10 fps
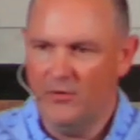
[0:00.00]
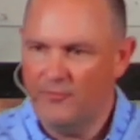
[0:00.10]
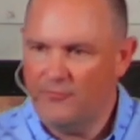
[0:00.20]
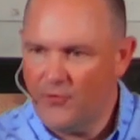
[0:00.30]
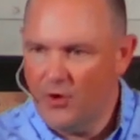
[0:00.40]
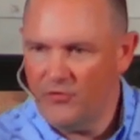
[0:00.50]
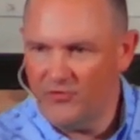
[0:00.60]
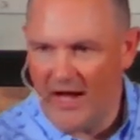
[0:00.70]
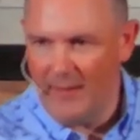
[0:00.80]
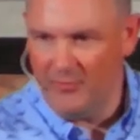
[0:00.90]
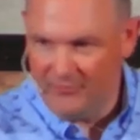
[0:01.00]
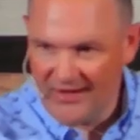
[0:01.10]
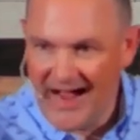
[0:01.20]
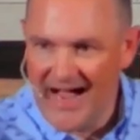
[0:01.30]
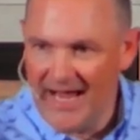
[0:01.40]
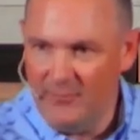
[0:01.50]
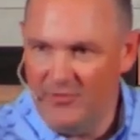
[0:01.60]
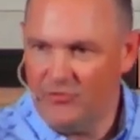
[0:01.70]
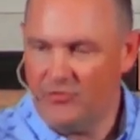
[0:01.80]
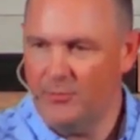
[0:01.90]
The first type of time
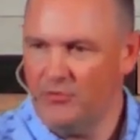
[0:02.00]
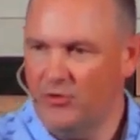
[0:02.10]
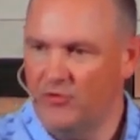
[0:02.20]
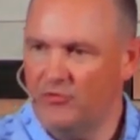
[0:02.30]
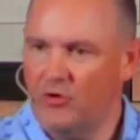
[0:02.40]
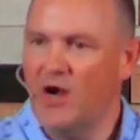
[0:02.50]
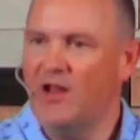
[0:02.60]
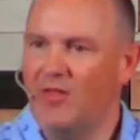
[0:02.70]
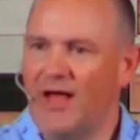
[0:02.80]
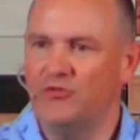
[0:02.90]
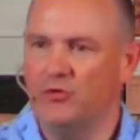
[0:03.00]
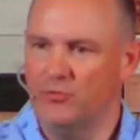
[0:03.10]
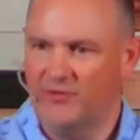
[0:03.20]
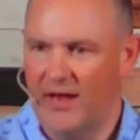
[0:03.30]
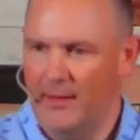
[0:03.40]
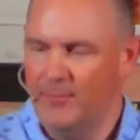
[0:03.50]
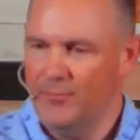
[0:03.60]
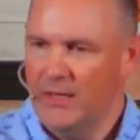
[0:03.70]
in Scripture is chronological time.